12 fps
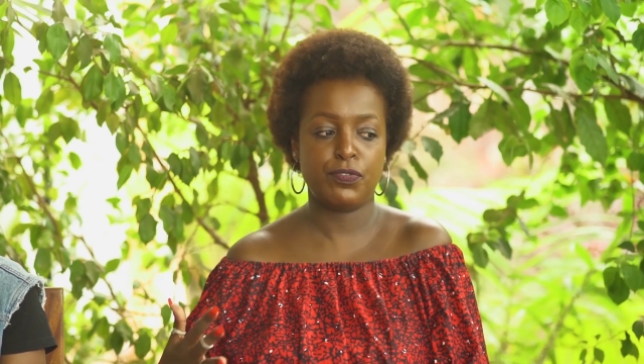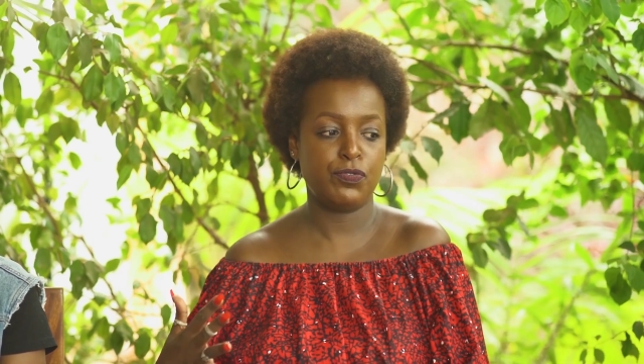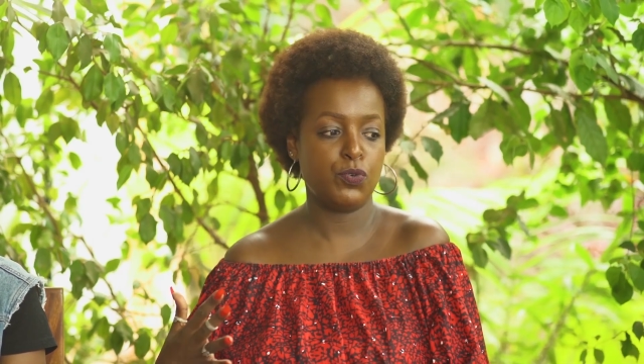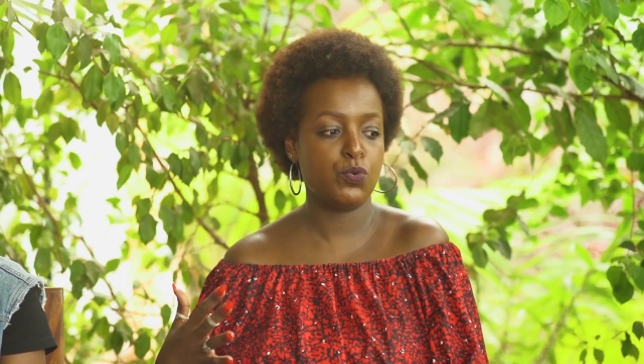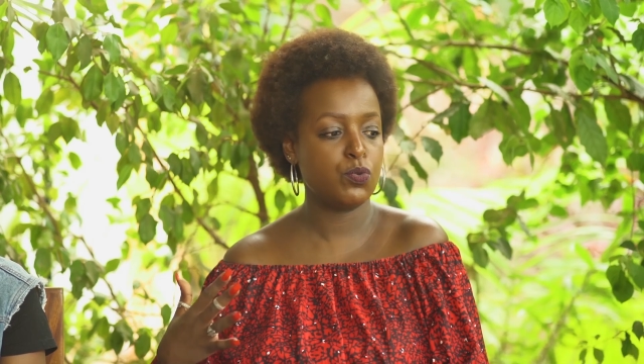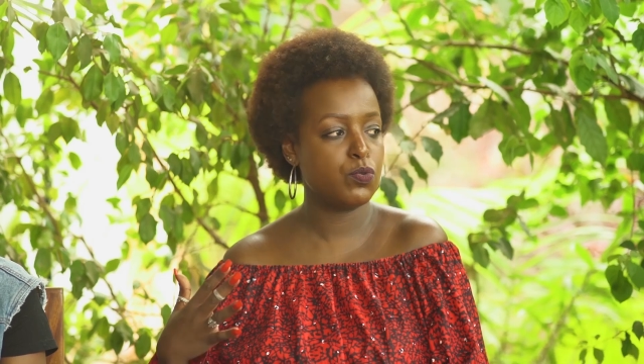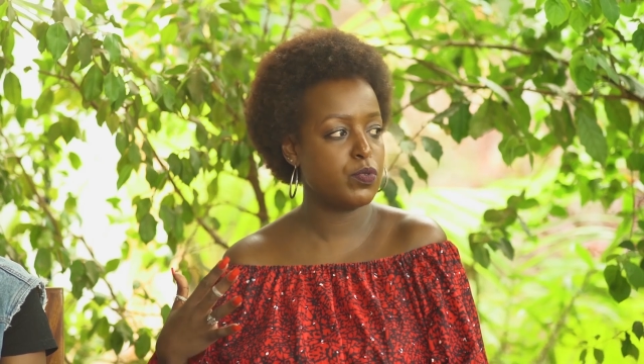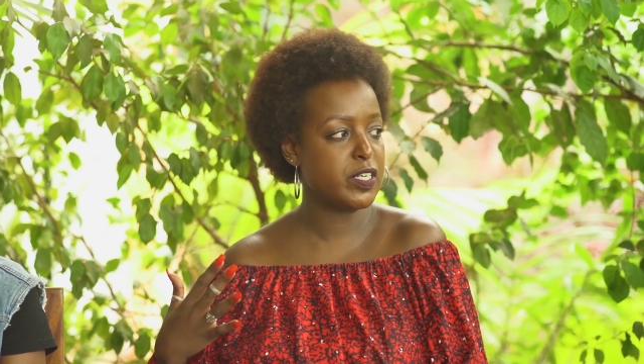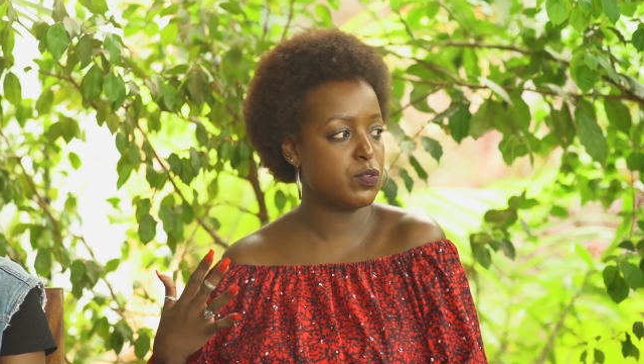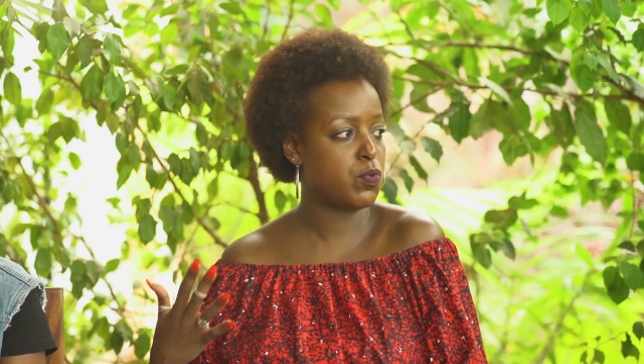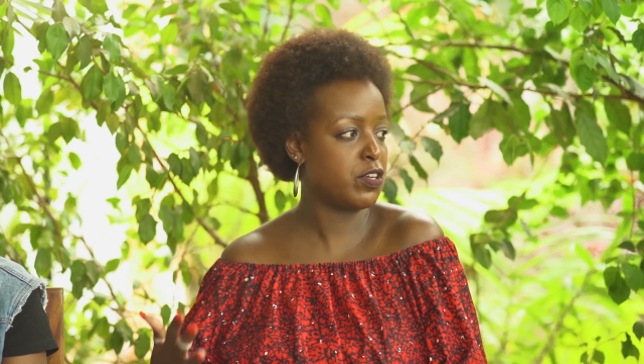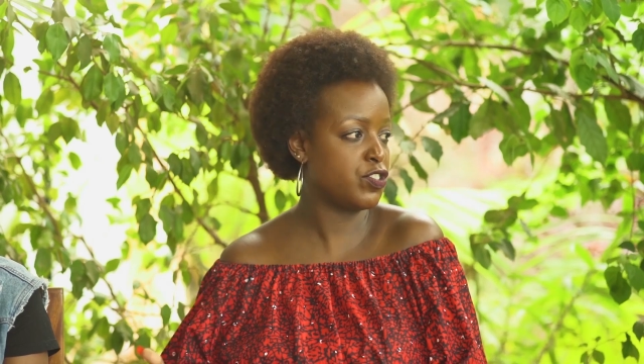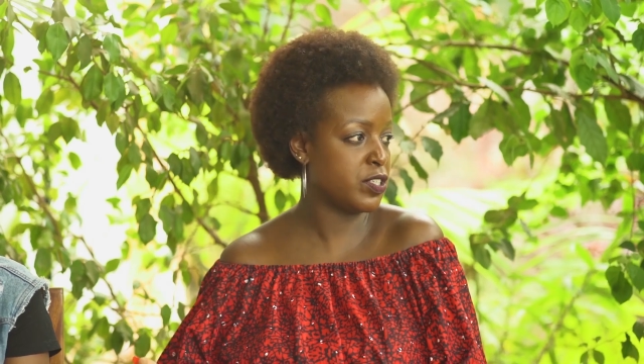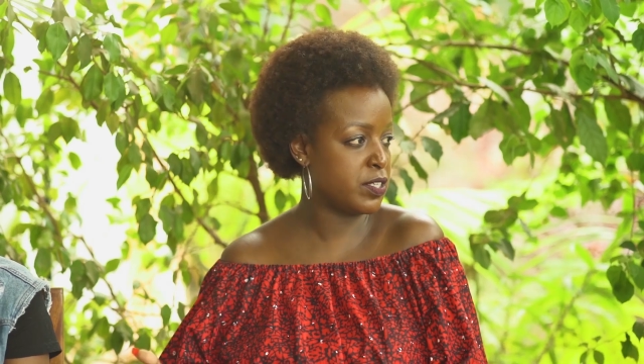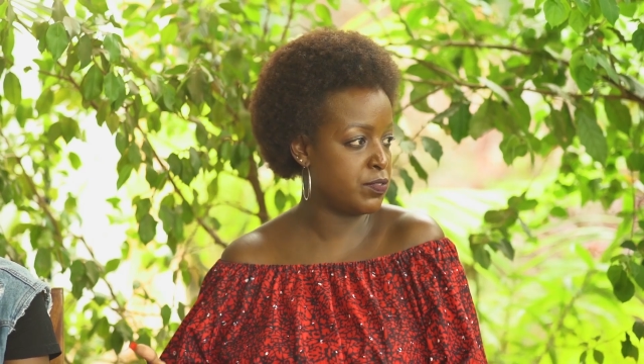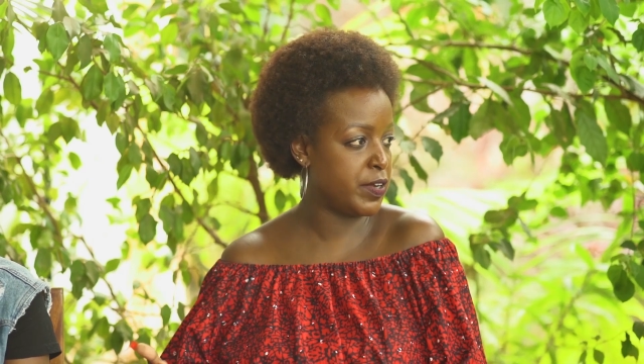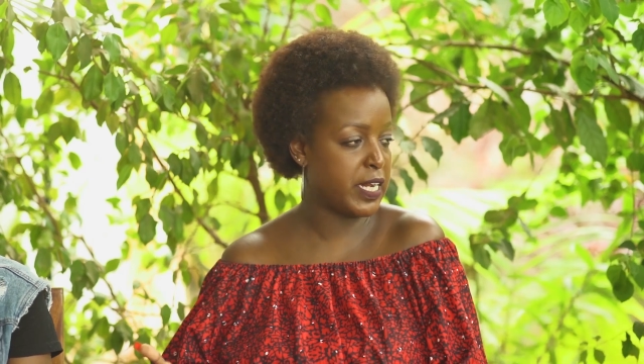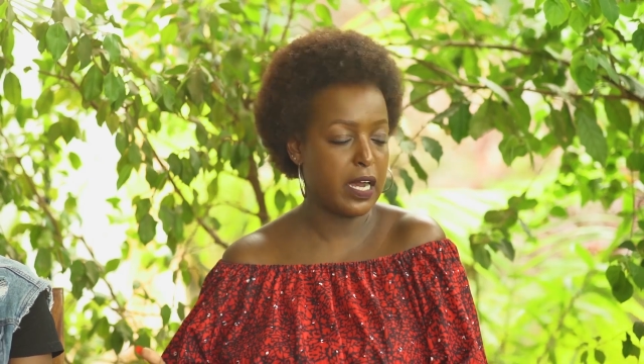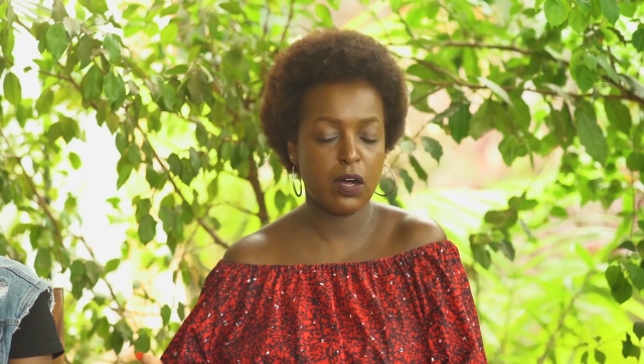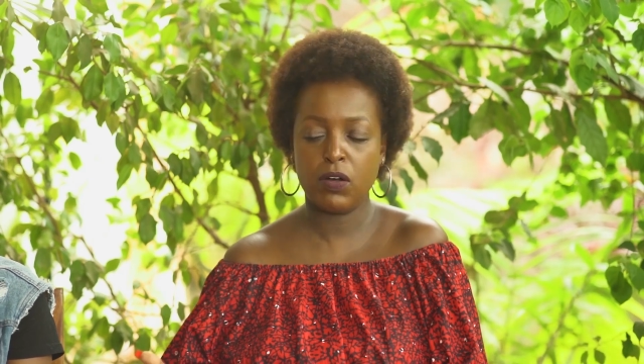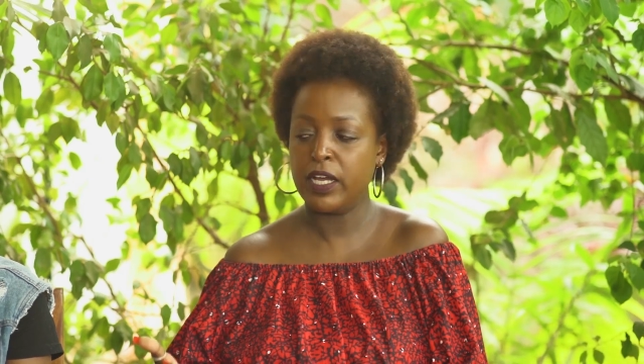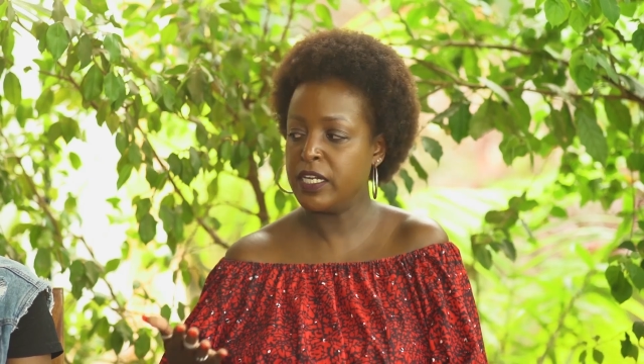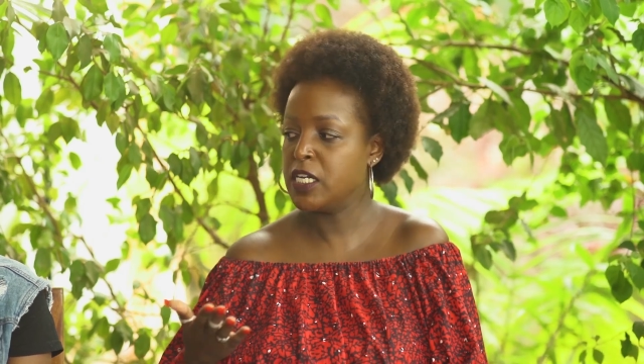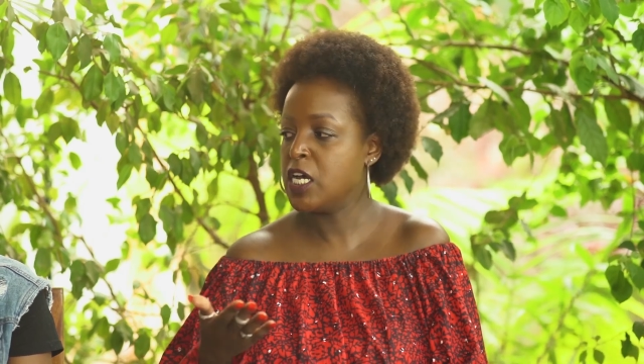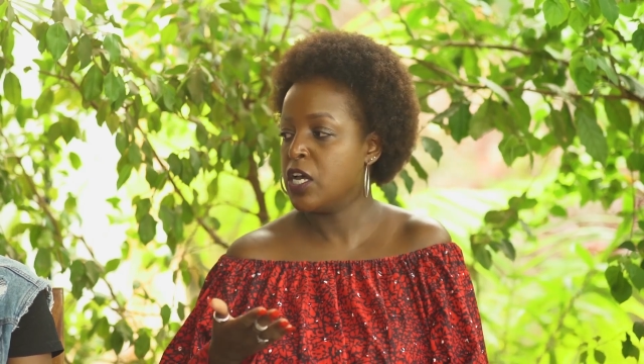who is watching this right now and